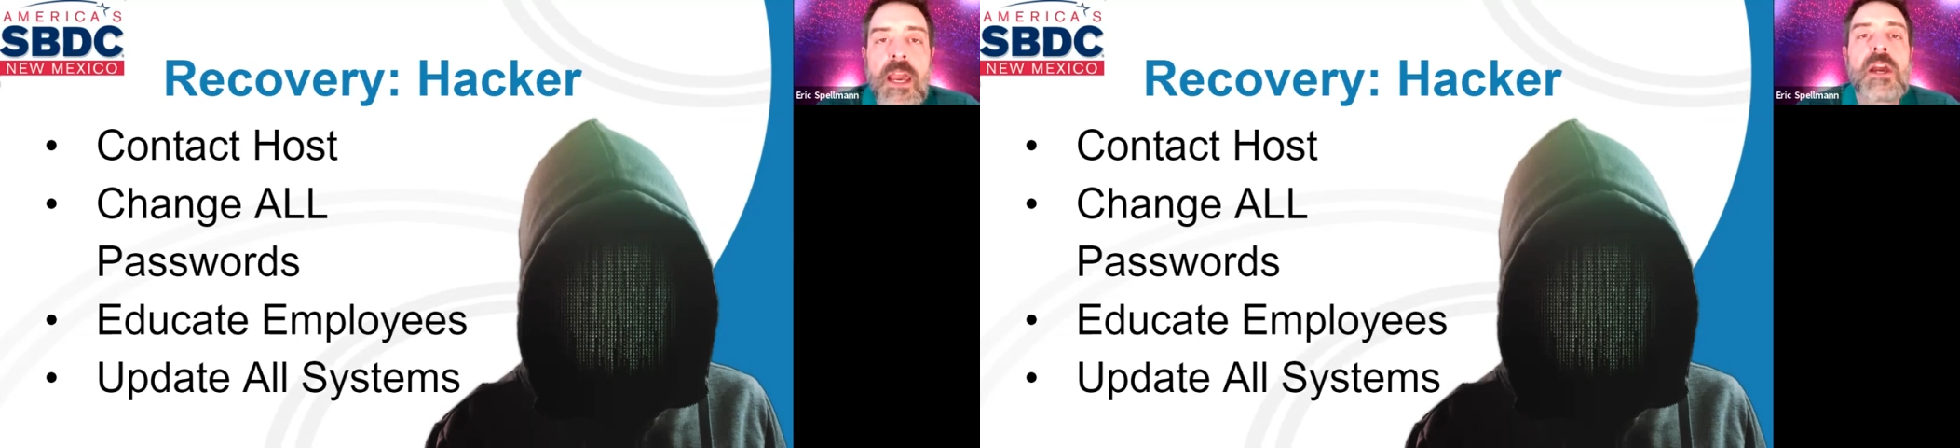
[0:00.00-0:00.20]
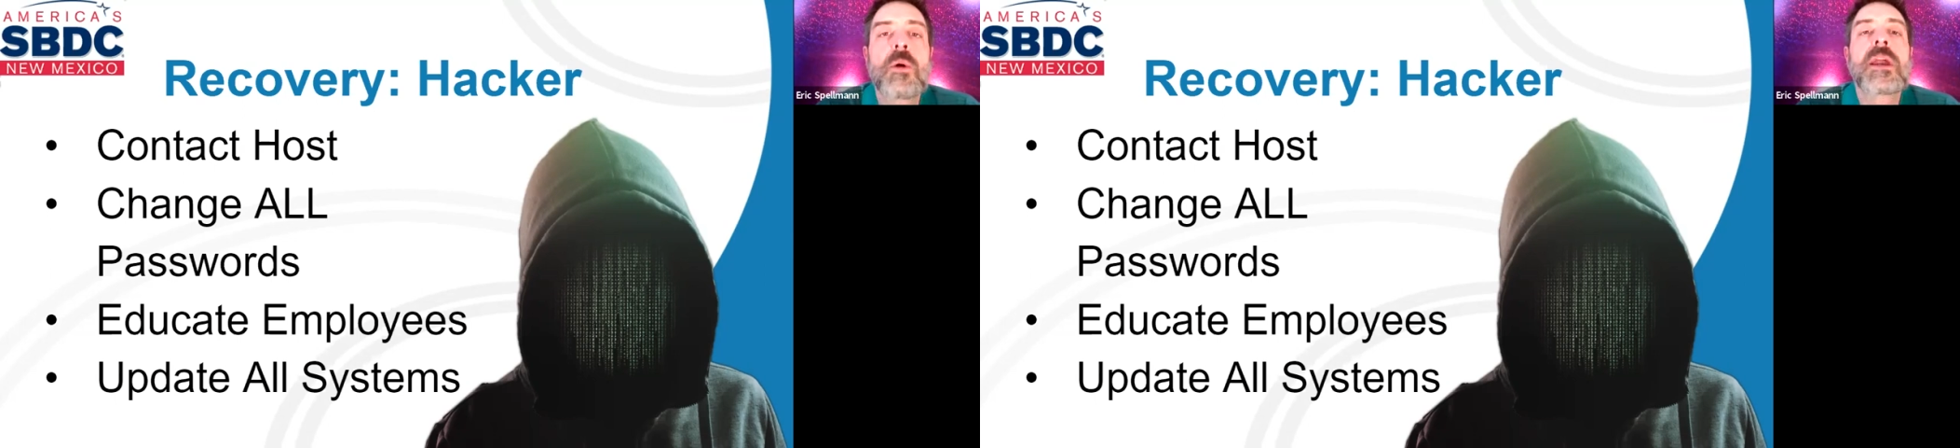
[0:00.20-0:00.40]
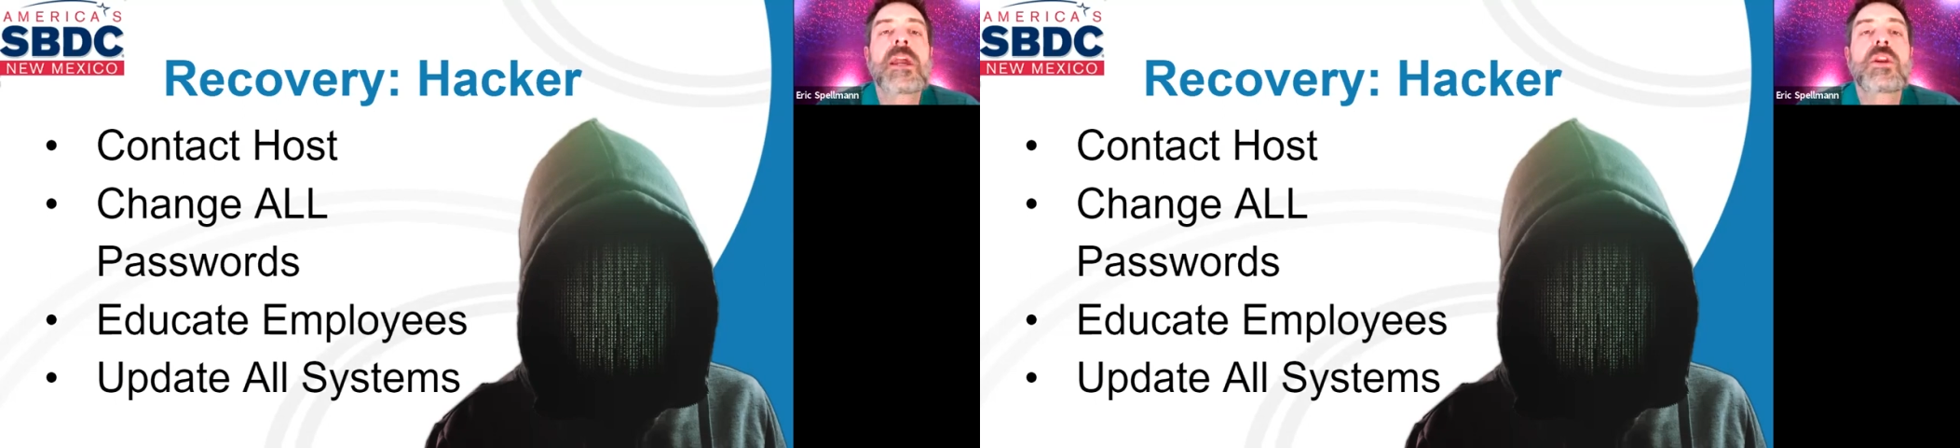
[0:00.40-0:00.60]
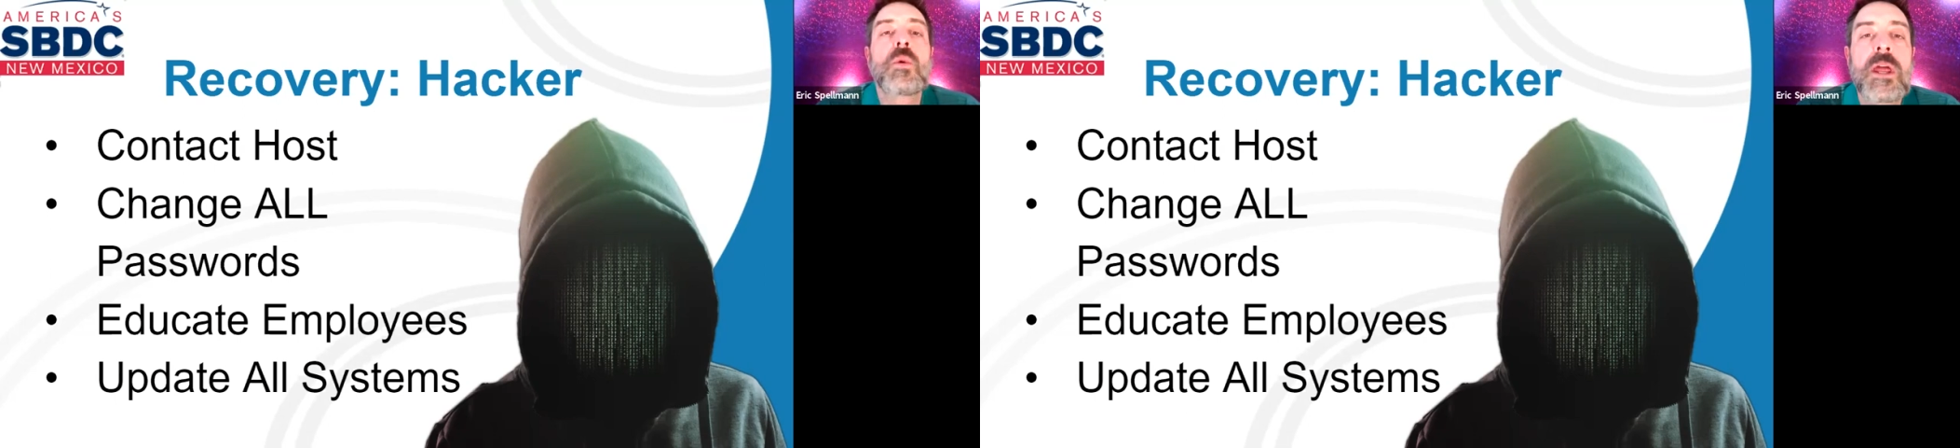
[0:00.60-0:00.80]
and going into